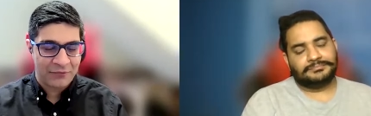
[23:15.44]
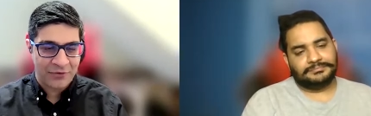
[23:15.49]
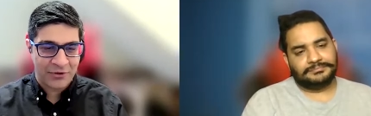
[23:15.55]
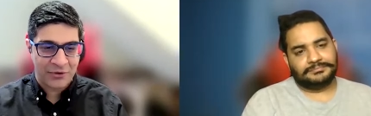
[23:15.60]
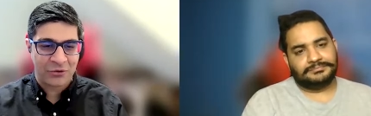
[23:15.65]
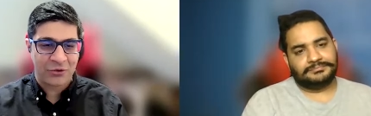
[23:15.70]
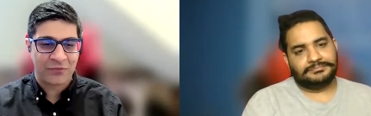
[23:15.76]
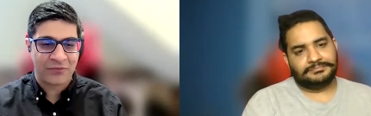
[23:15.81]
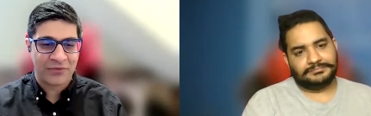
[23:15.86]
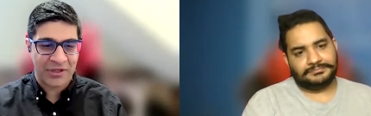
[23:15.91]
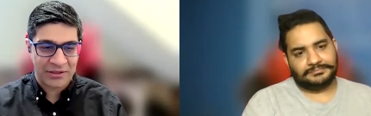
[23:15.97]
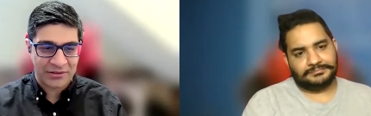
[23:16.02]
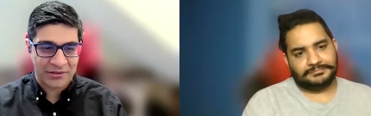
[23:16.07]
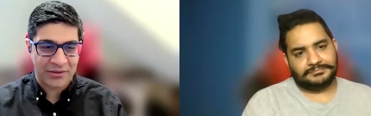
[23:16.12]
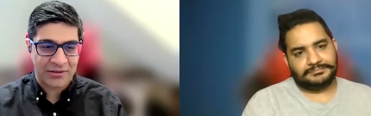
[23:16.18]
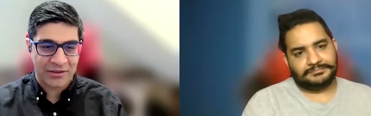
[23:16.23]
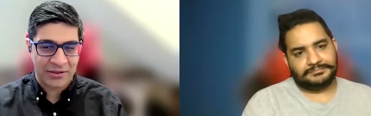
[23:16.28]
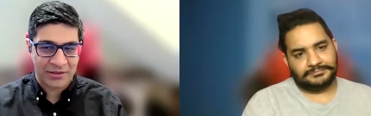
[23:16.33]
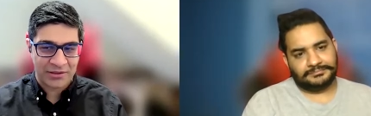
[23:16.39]
Speaker 1: front of the
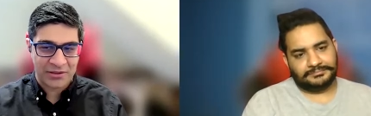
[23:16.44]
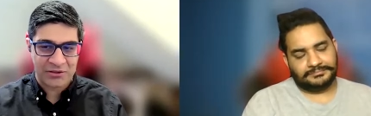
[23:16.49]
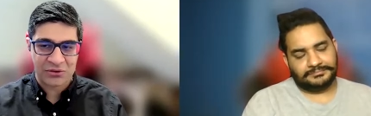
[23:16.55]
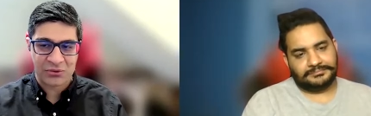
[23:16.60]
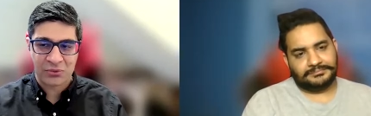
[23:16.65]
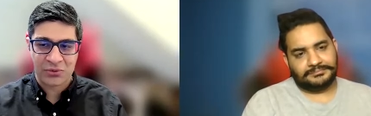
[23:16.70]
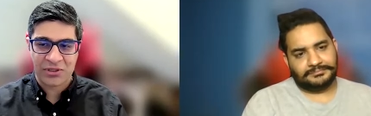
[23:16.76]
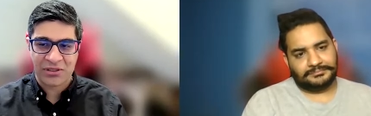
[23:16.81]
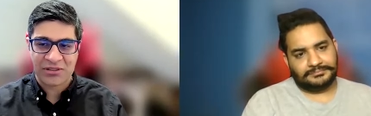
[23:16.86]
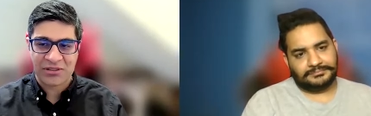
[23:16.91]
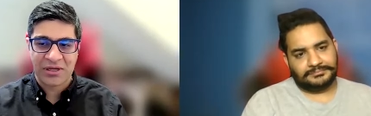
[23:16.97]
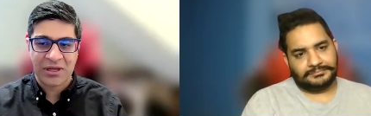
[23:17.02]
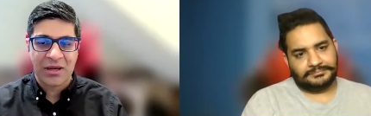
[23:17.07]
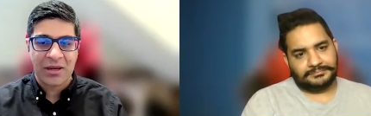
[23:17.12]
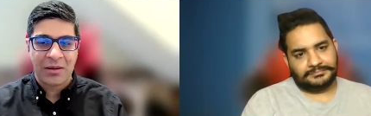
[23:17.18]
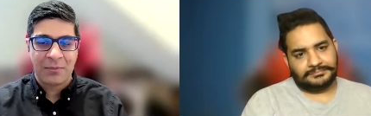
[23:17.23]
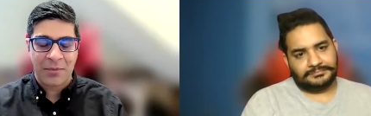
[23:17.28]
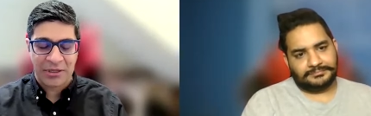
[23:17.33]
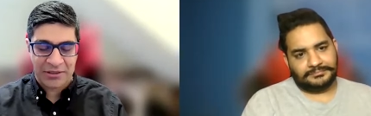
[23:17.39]
other 30 students.
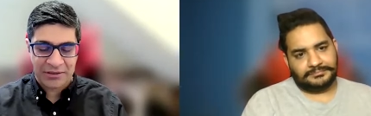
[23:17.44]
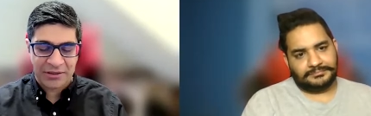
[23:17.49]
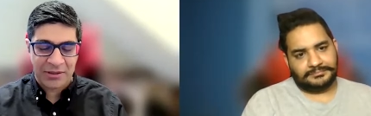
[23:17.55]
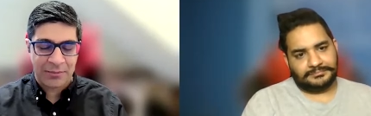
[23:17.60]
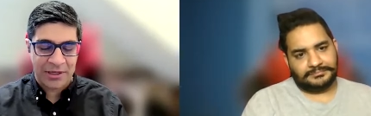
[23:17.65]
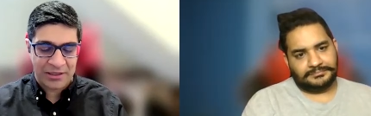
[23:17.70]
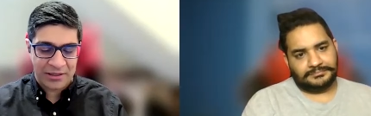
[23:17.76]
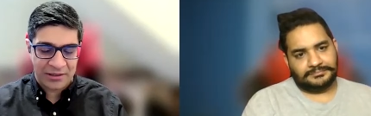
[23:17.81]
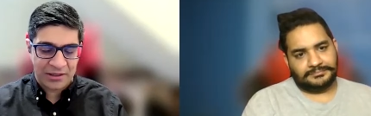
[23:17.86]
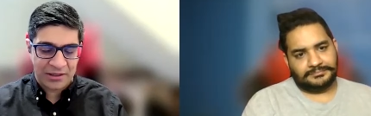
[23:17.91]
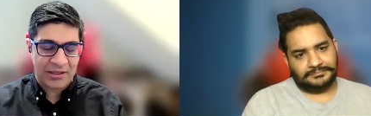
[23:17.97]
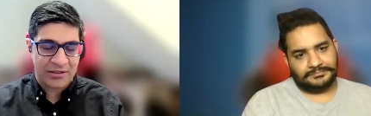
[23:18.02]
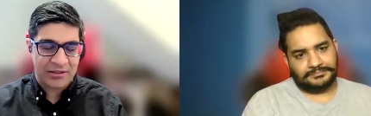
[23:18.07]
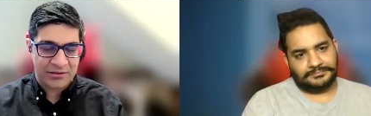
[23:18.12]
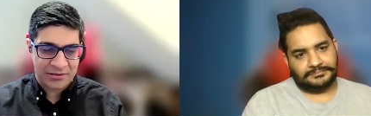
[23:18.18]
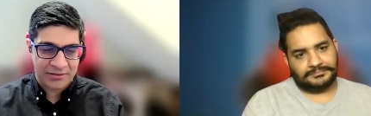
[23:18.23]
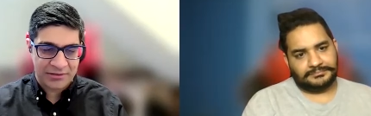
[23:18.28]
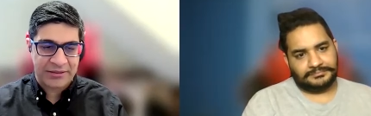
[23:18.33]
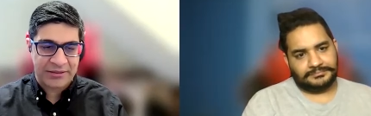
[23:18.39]
But in America, in
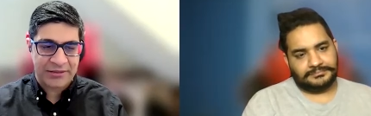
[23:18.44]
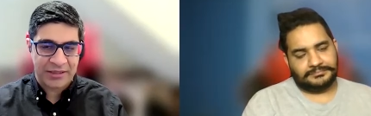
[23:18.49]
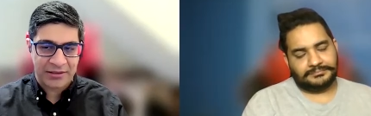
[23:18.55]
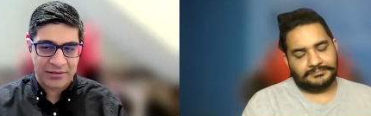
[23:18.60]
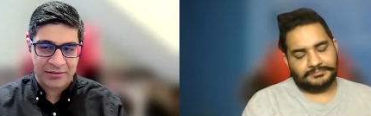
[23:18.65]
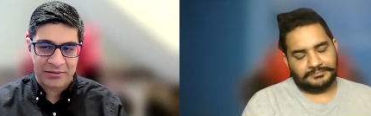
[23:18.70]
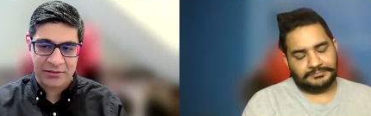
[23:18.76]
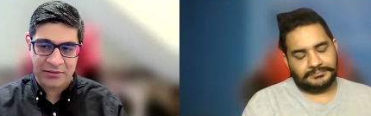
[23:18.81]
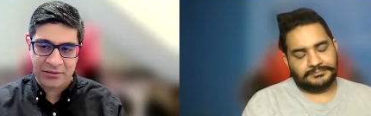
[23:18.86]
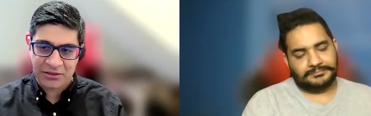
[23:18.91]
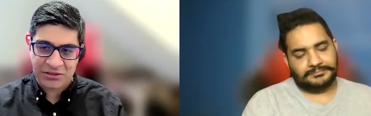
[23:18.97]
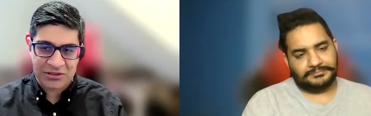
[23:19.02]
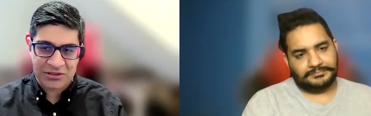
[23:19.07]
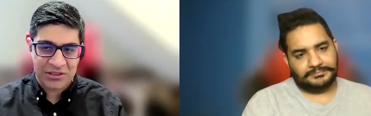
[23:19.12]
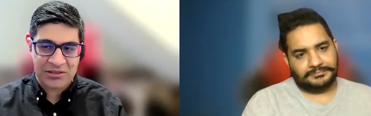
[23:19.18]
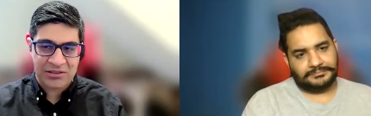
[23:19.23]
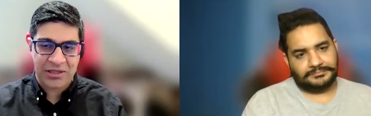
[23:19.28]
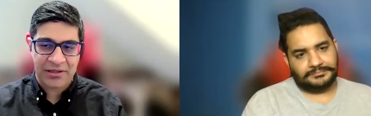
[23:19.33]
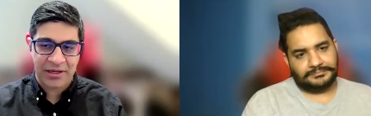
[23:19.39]
general, yeah,
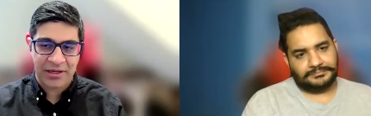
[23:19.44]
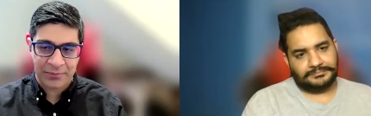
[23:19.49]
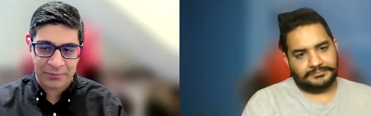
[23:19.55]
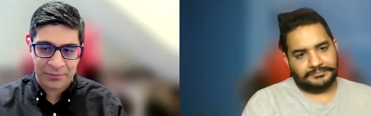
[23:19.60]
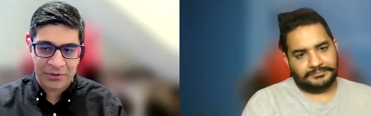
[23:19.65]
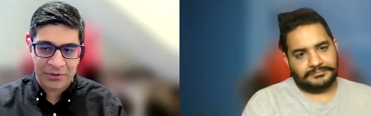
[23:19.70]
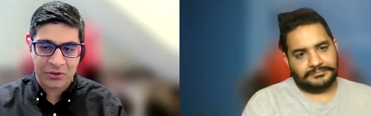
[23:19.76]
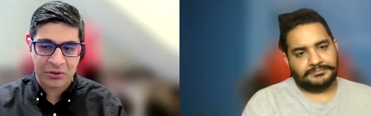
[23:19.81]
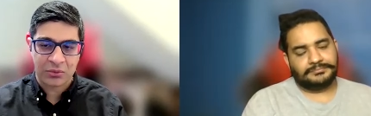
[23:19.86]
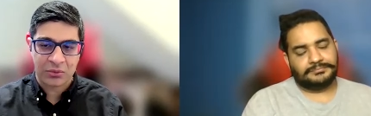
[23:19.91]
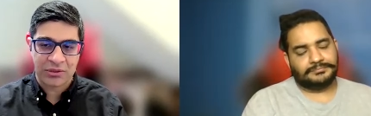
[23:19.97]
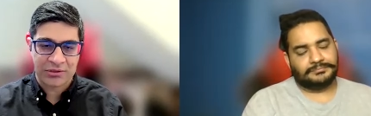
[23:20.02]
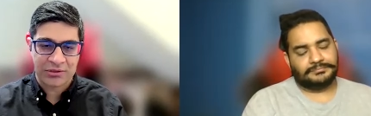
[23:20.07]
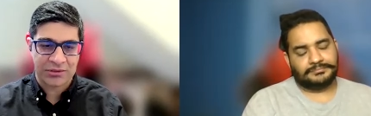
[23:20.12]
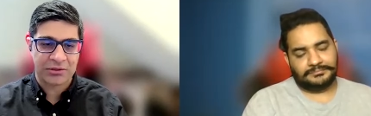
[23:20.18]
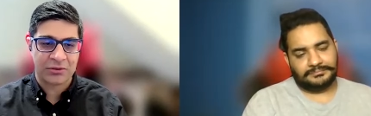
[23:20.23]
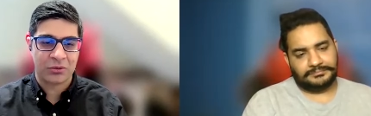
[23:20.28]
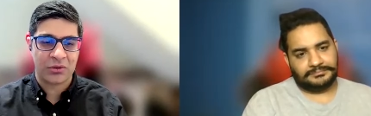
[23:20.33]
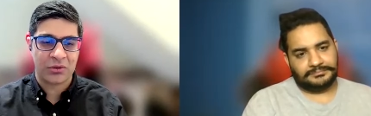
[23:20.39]
teachers are happy to
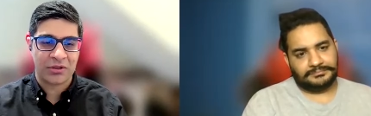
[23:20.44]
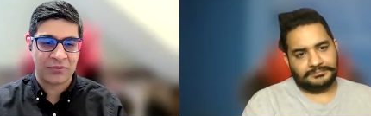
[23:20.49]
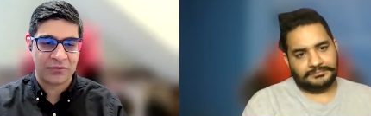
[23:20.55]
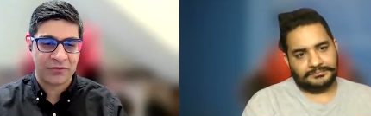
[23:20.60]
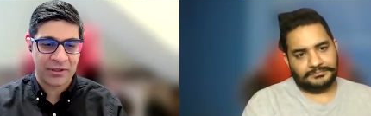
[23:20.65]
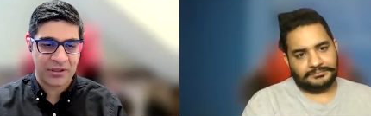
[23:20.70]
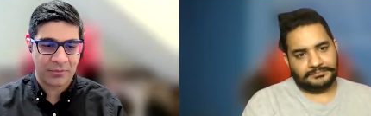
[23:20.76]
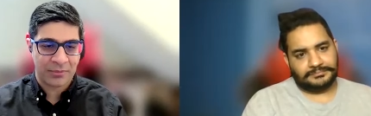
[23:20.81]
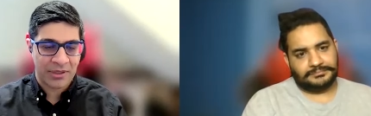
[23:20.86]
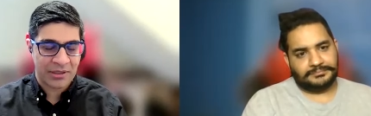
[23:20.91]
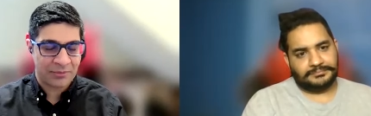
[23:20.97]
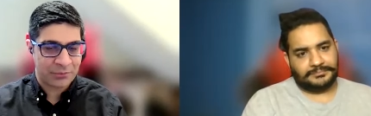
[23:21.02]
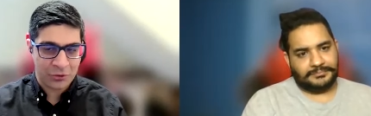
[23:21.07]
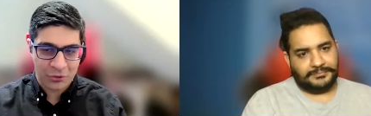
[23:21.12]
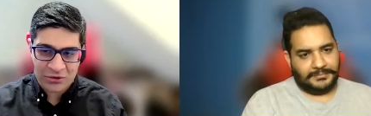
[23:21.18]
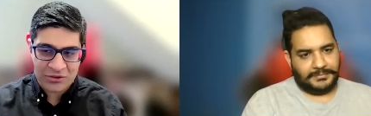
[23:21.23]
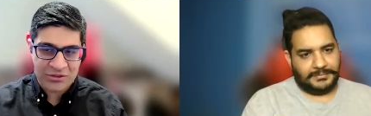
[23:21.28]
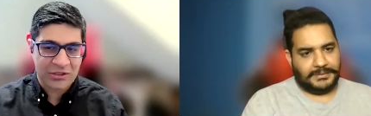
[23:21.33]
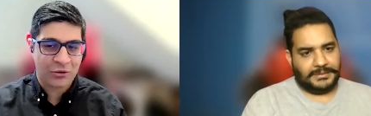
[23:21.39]
listen to your feedback
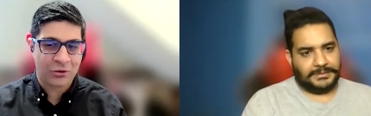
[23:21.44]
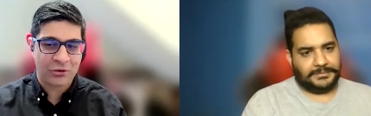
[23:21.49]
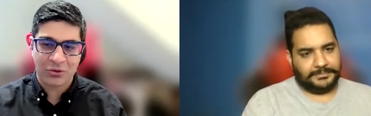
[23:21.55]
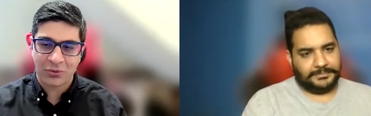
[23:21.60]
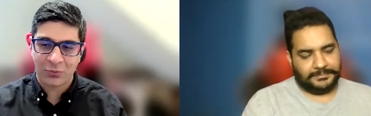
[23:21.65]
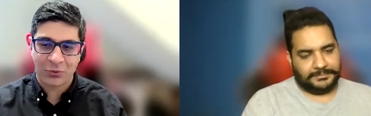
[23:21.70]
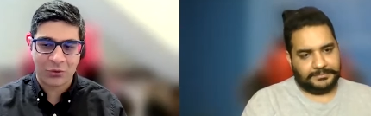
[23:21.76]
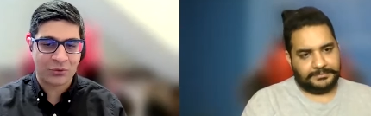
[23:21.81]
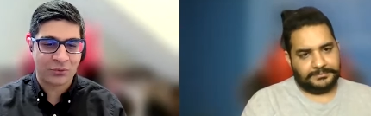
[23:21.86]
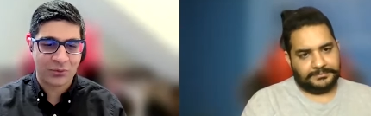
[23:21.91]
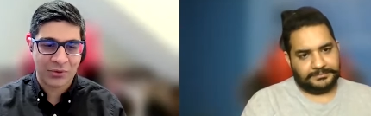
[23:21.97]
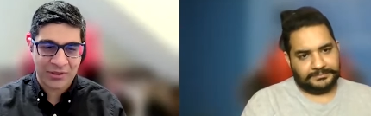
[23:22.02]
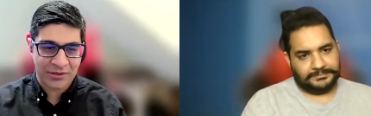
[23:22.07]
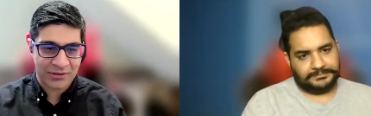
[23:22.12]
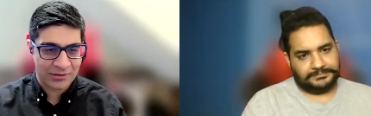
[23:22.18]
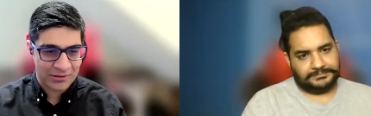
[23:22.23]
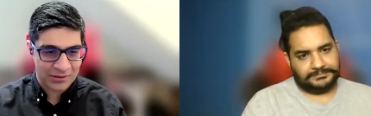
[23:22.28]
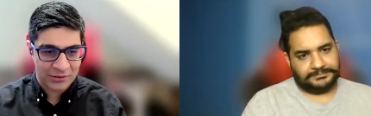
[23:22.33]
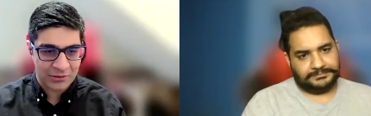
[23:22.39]
because they also want to
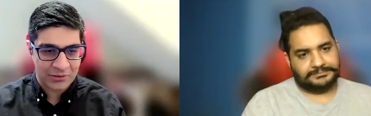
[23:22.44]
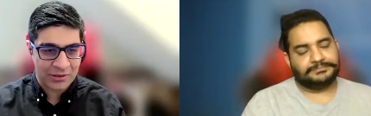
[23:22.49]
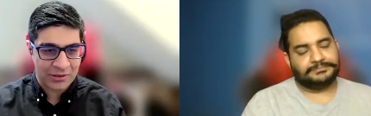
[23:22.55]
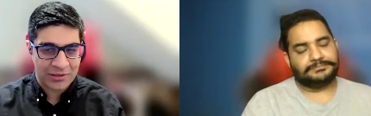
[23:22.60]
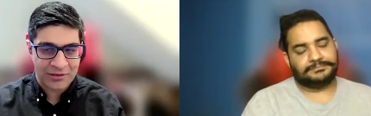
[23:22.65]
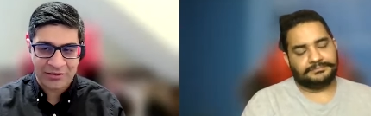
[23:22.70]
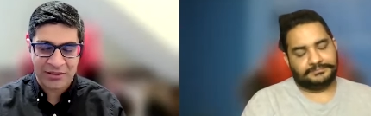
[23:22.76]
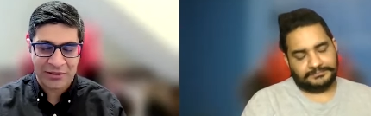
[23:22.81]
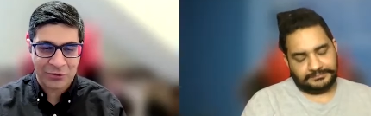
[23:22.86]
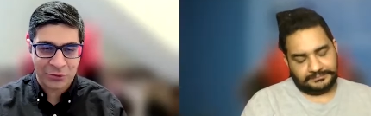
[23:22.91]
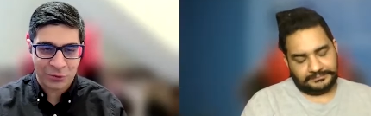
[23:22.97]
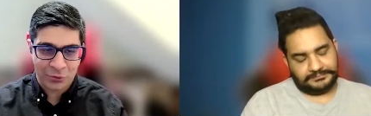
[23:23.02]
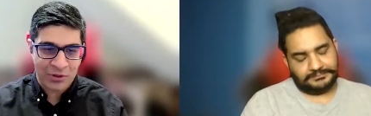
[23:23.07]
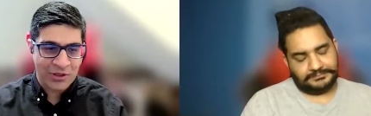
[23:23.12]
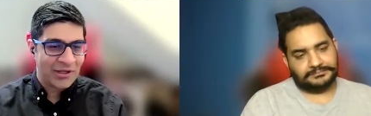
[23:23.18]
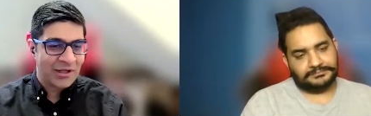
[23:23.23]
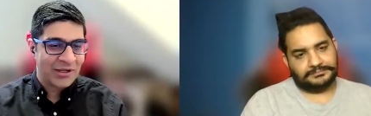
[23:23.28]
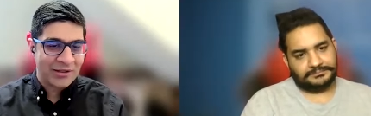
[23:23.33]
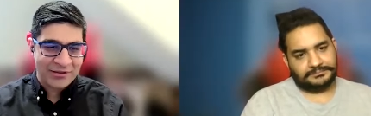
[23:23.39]
learn. They, and they
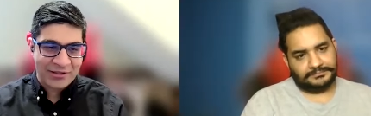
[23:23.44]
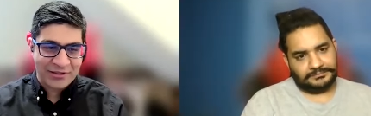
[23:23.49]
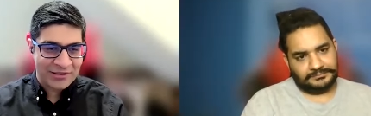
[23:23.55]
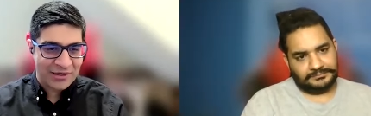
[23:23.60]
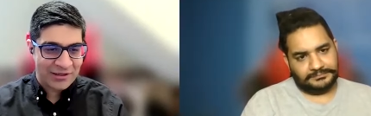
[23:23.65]
know the